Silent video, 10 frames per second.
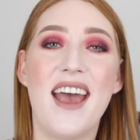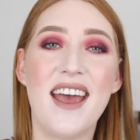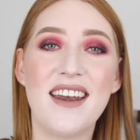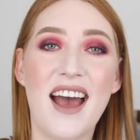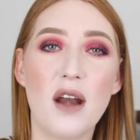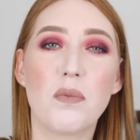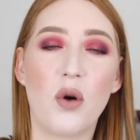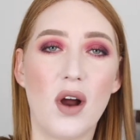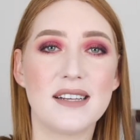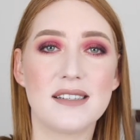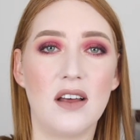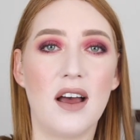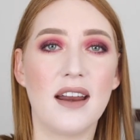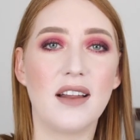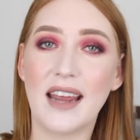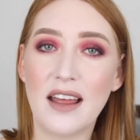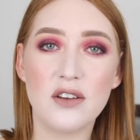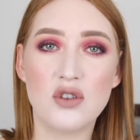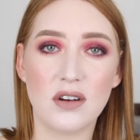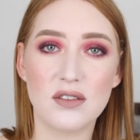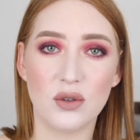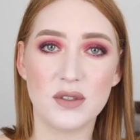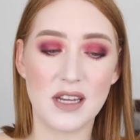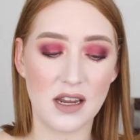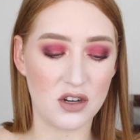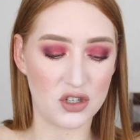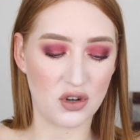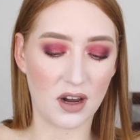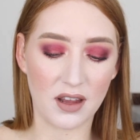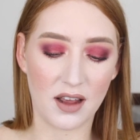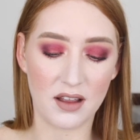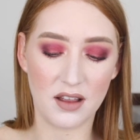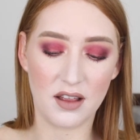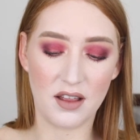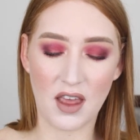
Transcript: And at Priceline, like at the drugstores here in Australia,